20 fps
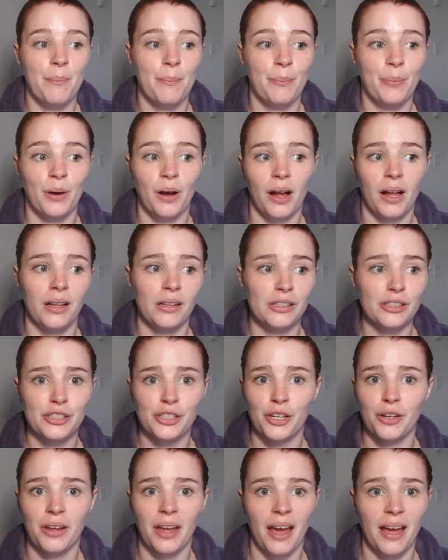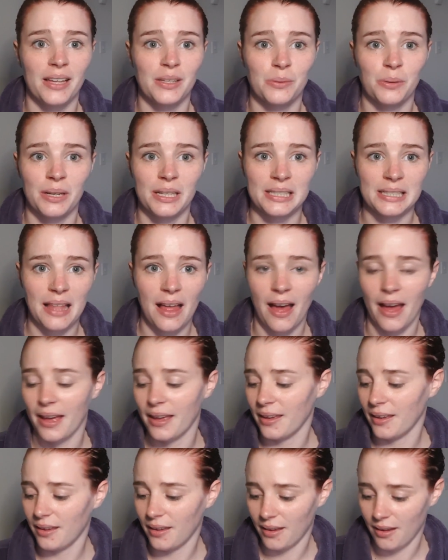but I'll show you guys what it's
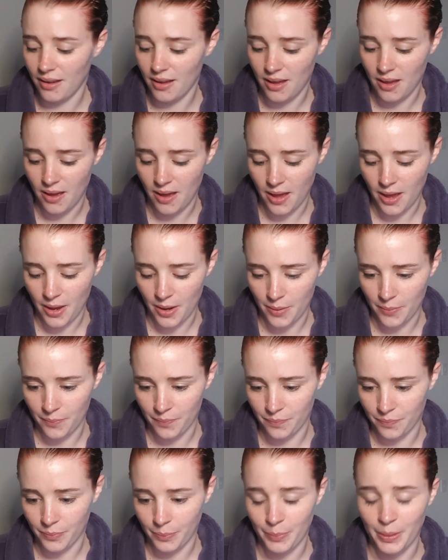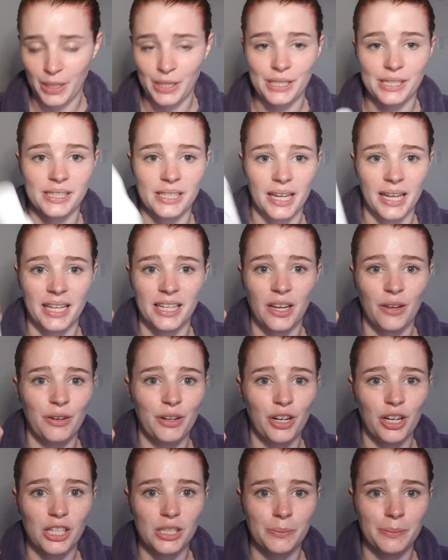like, because it only
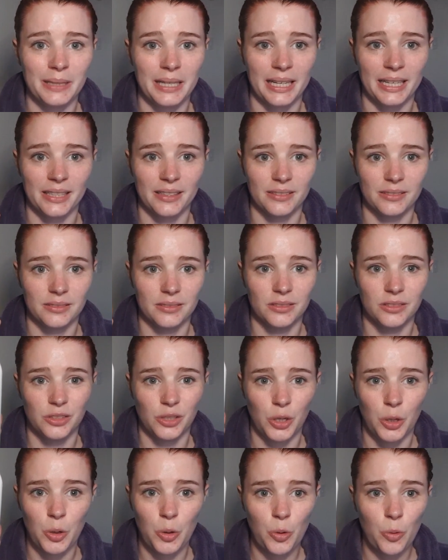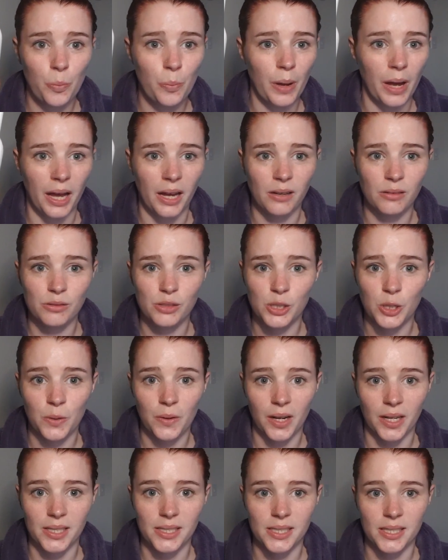cost me like £2,
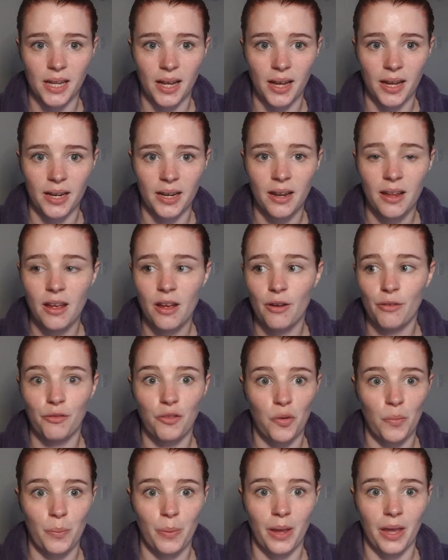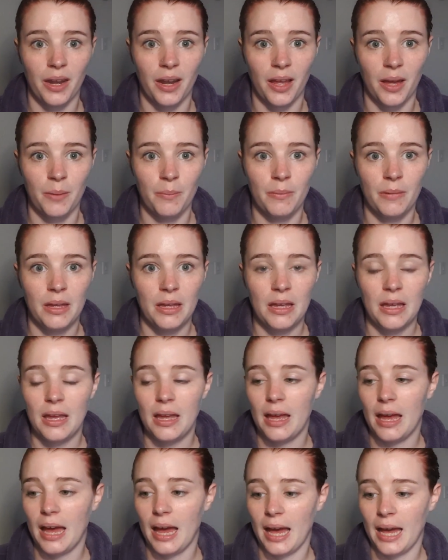£2.99 from B&M,
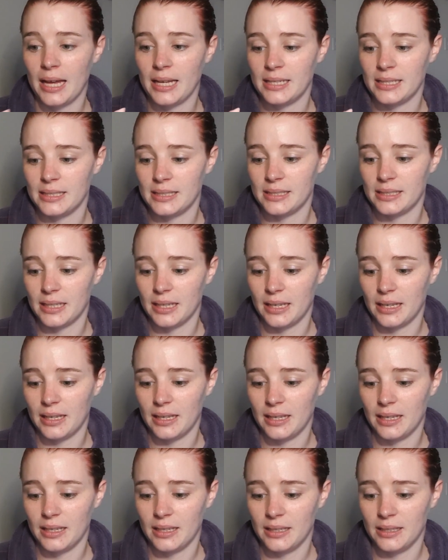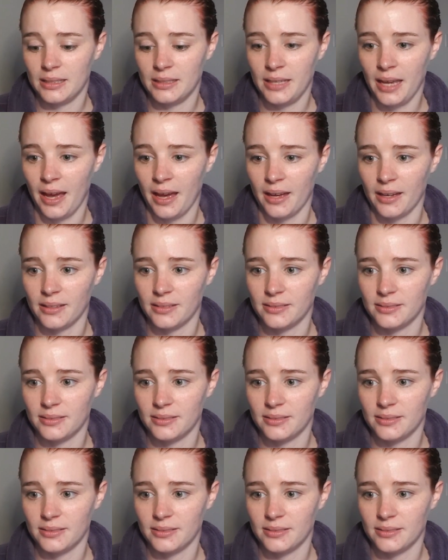and yeah,